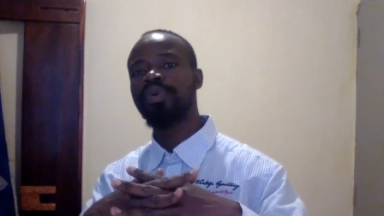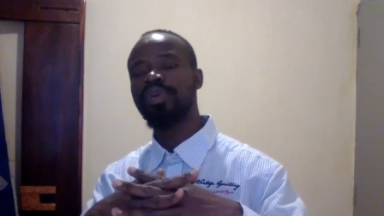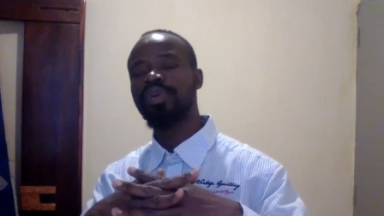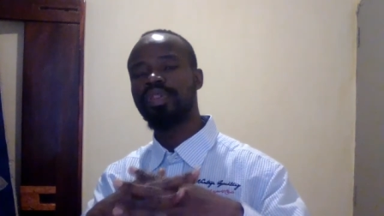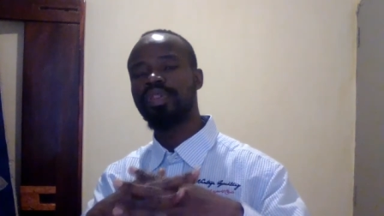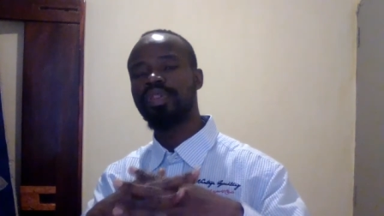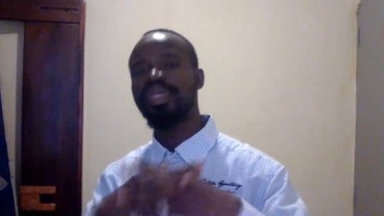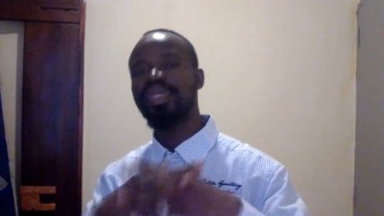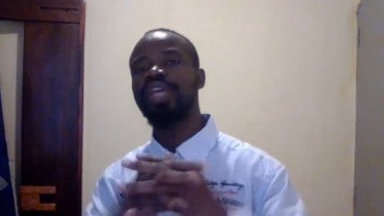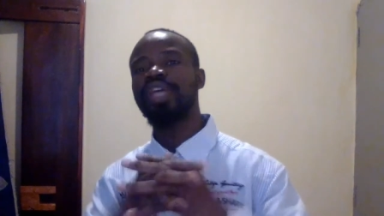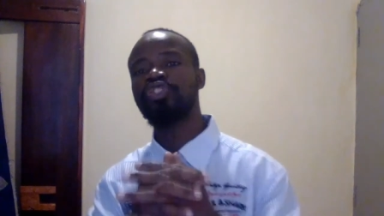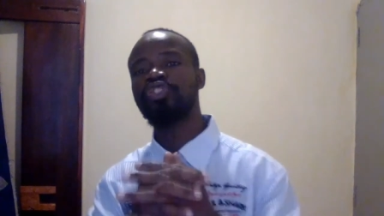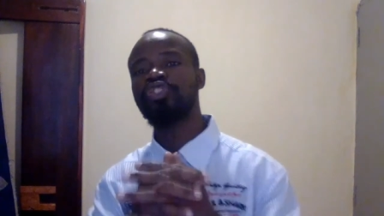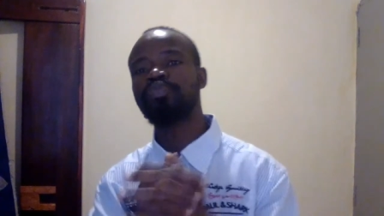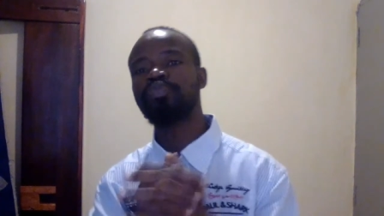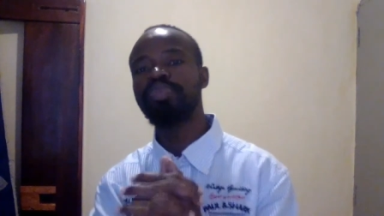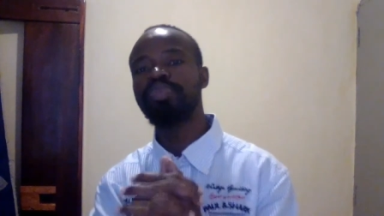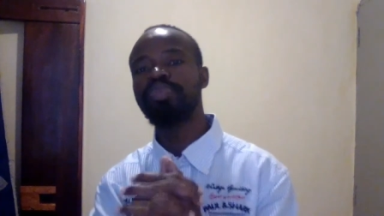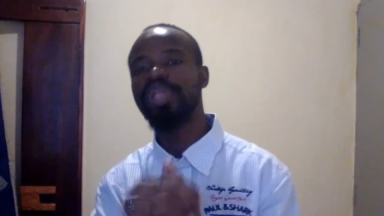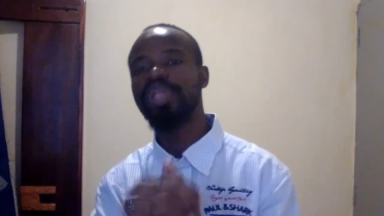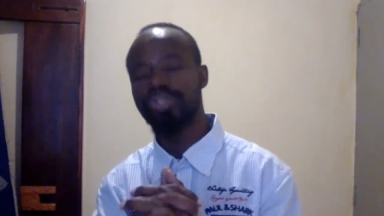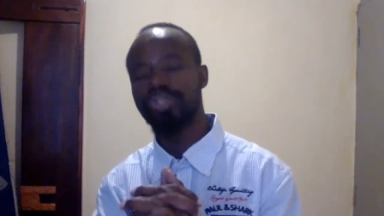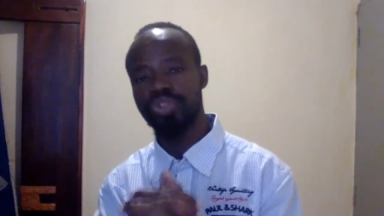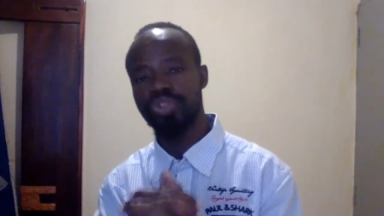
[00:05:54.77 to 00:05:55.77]
They are
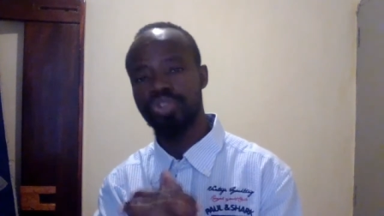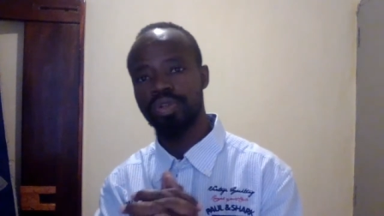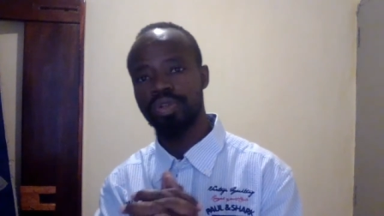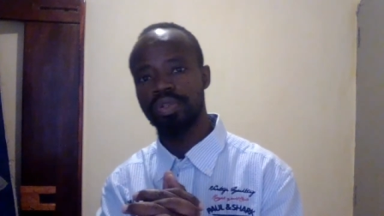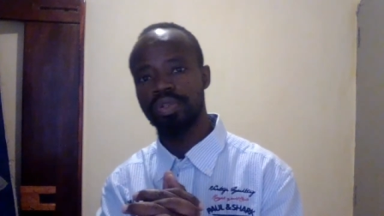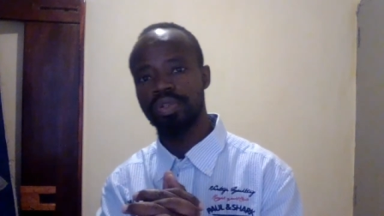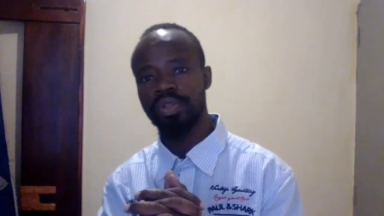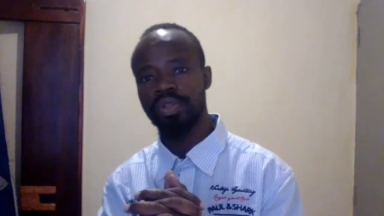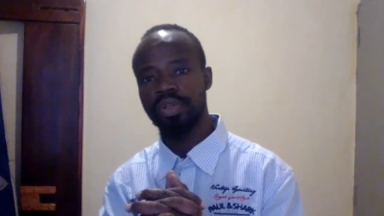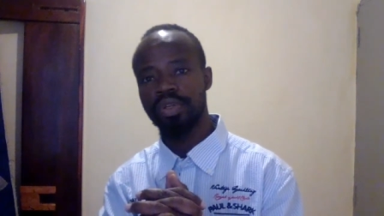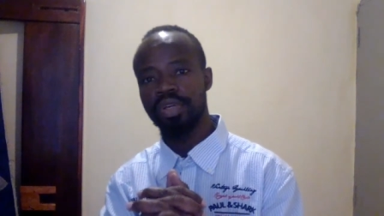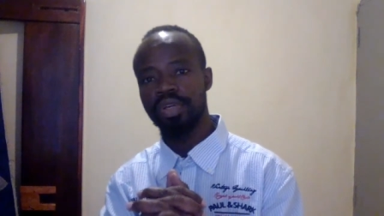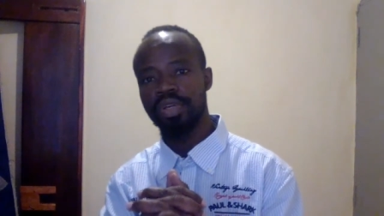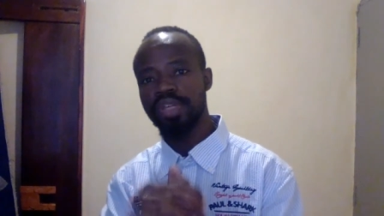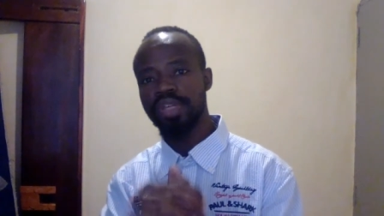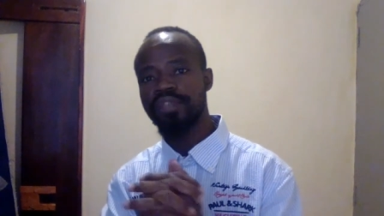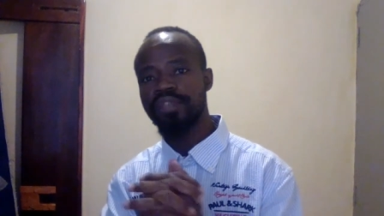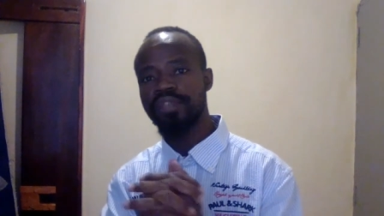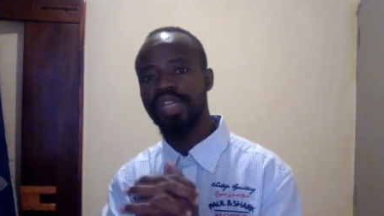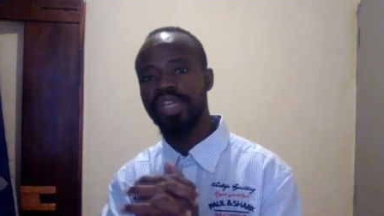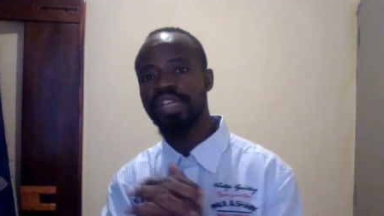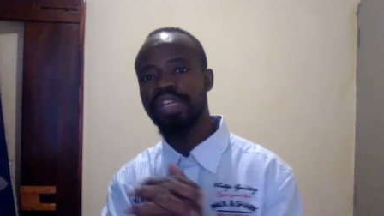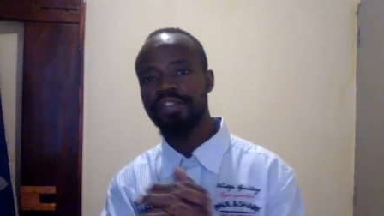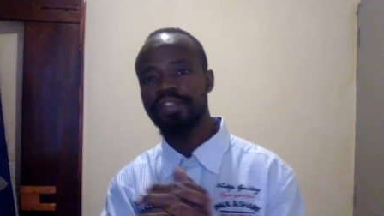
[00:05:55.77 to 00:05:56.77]
spiritual.
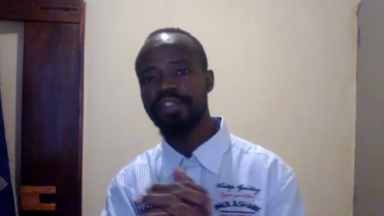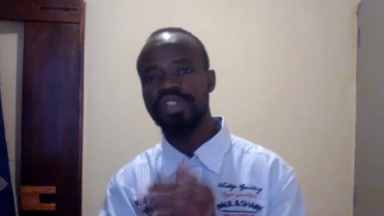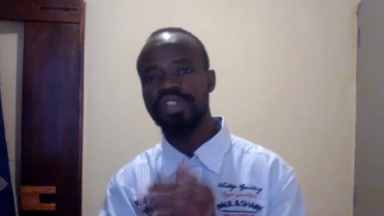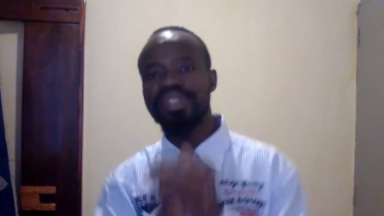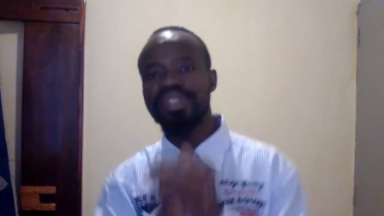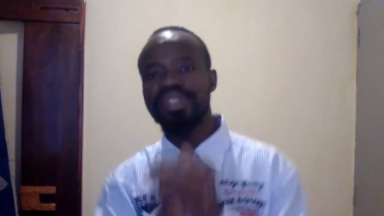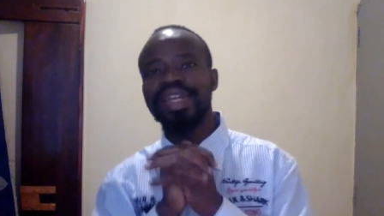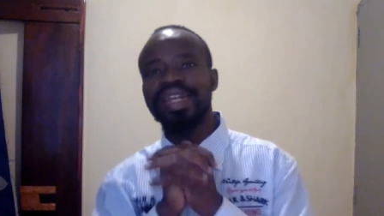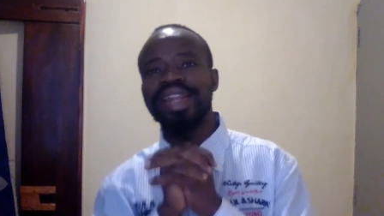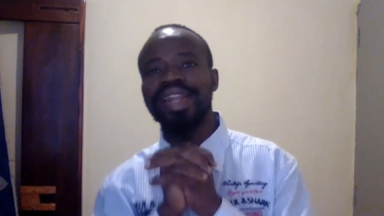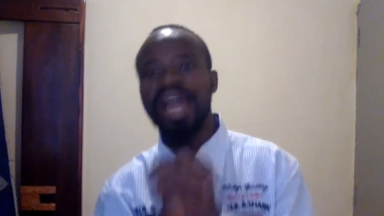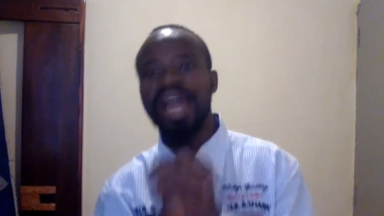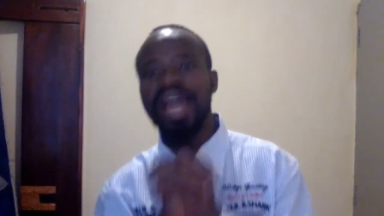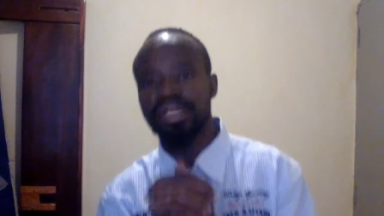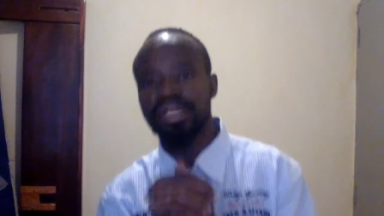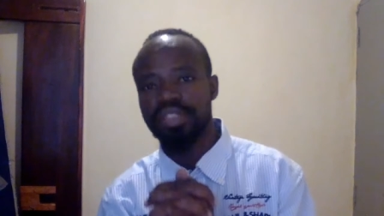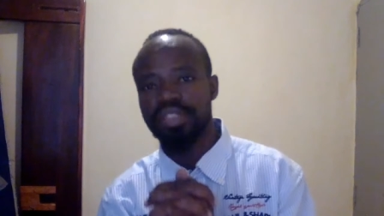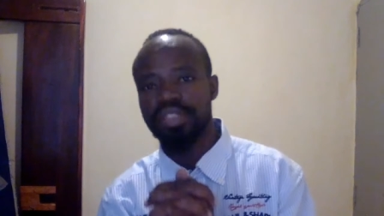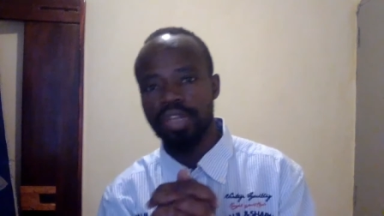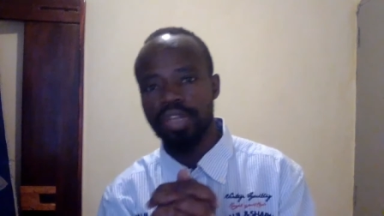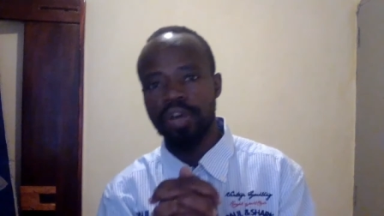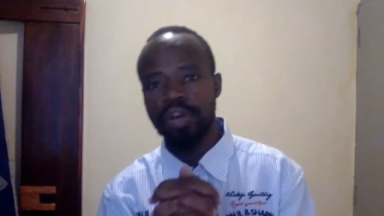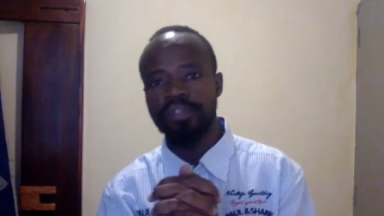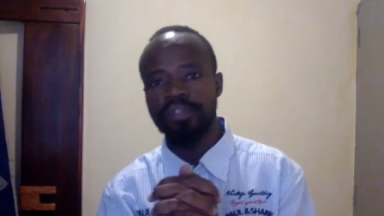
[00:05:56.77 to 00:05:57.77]
Even if it's an act
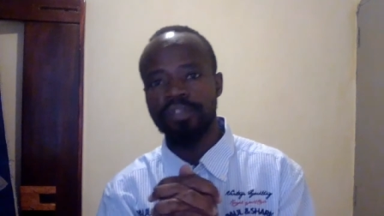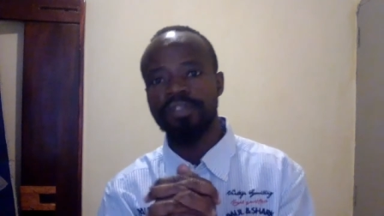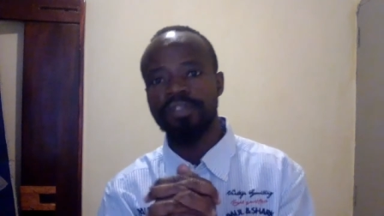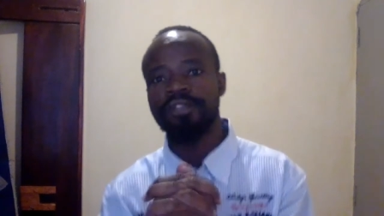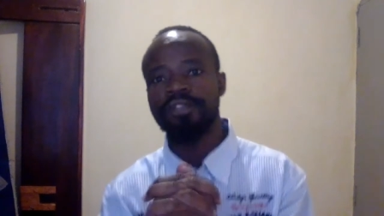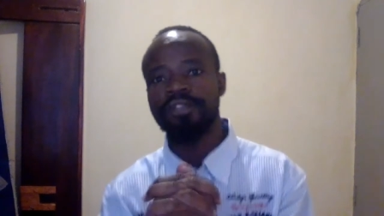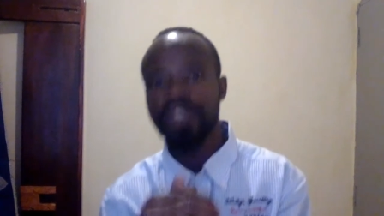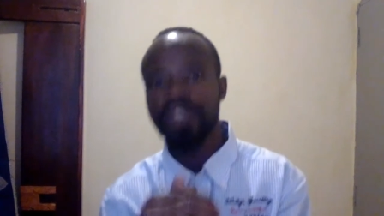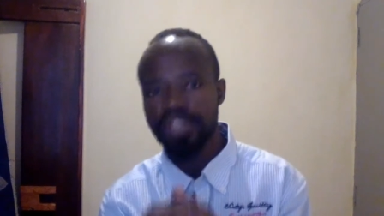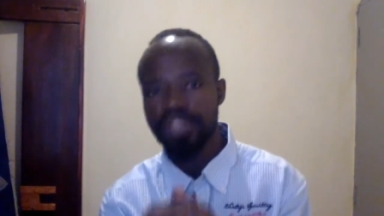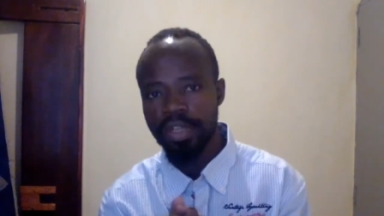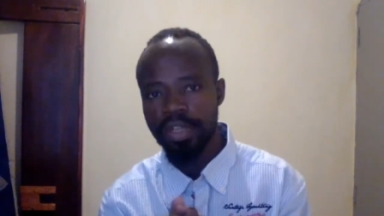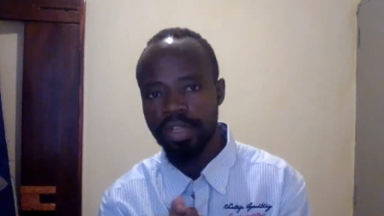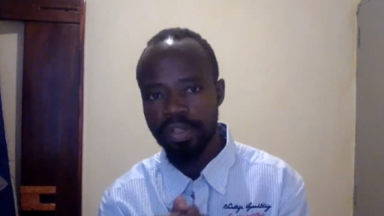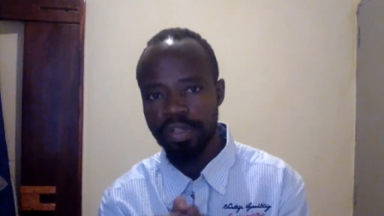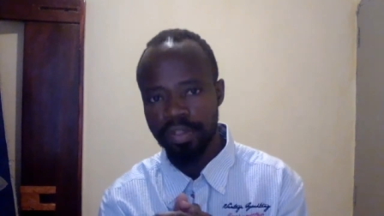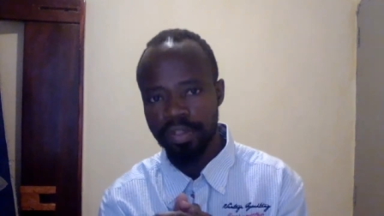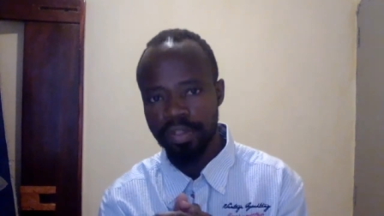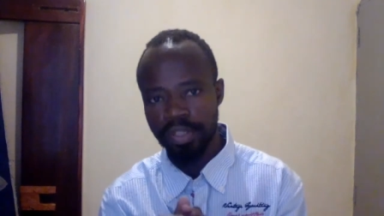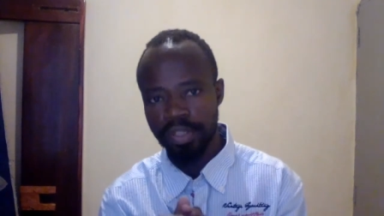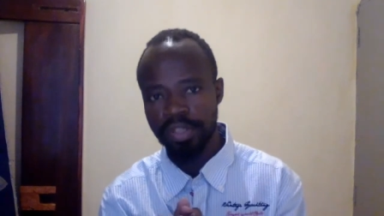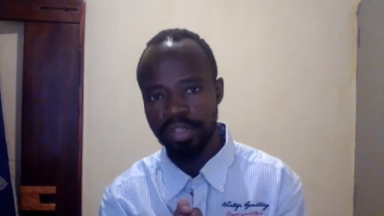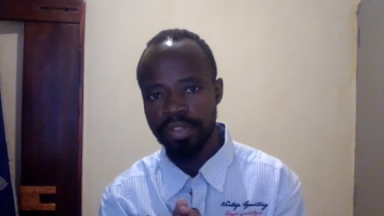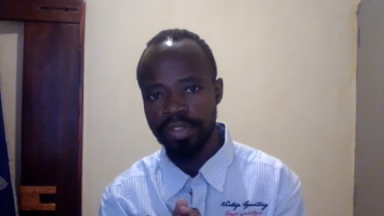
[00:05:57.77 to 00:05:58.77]
of the physical
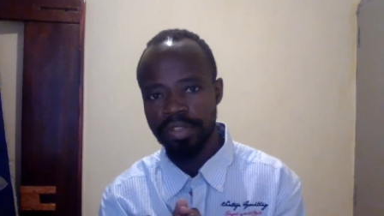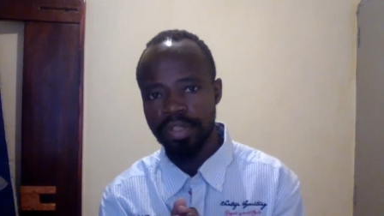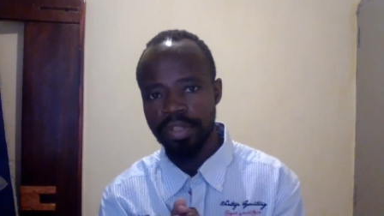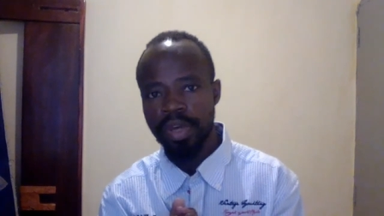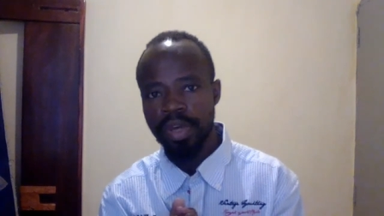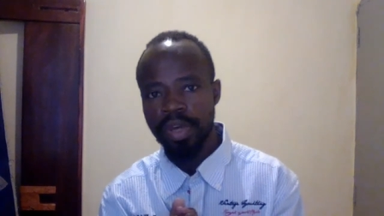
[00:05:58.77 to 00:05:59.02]
things,